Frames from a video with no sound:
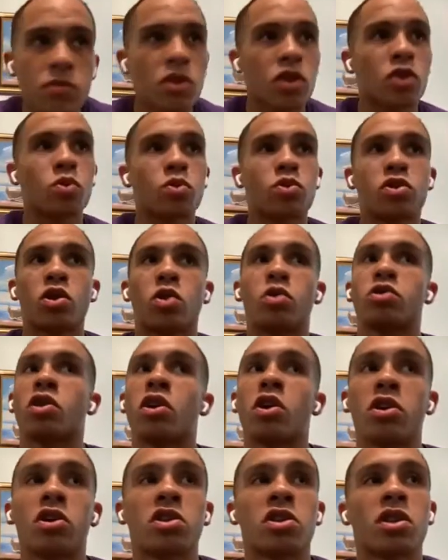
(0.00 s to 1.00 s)
use those
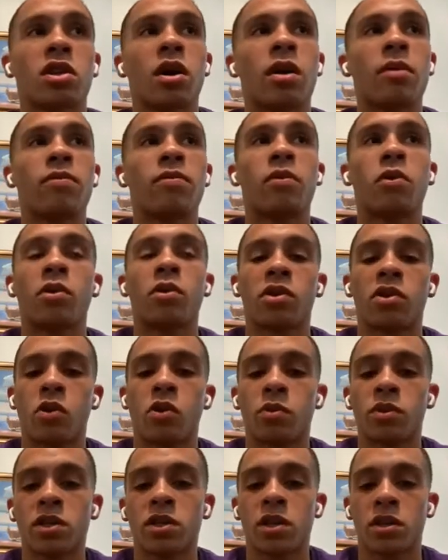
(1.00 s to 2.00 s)
hooks to come forward and
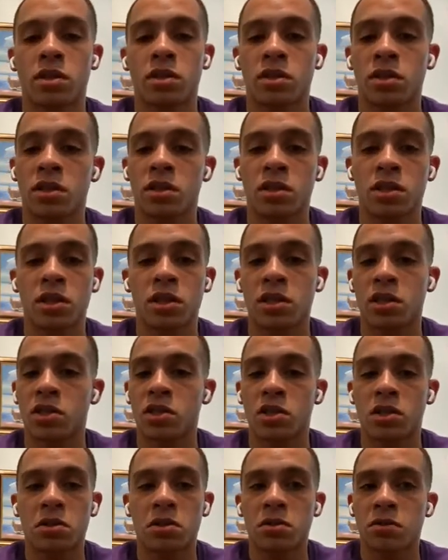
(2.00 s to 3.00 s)
always cut the distance, and
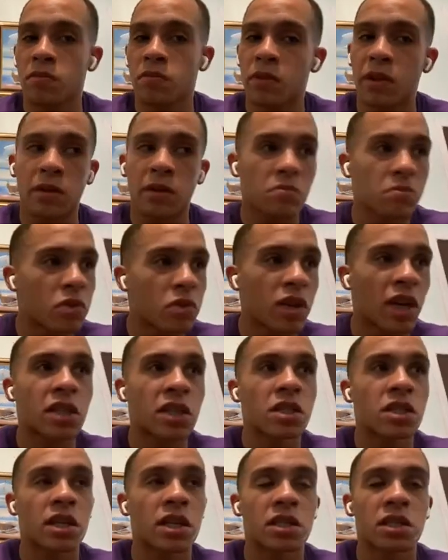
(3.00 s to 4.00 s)
just like you guys
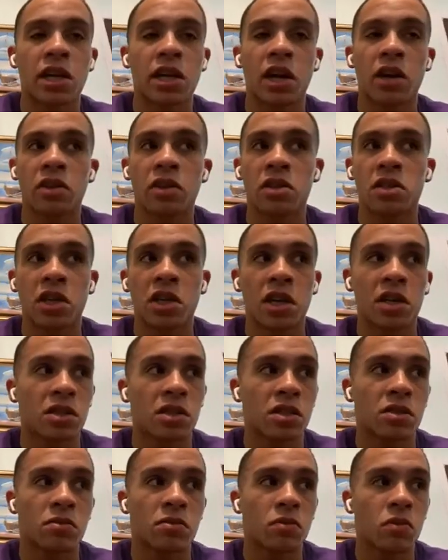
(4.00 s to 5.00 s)
said, stay on the
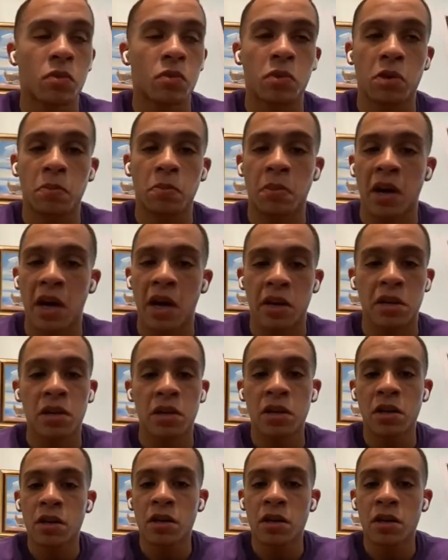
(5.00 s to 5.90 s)
chest and work body.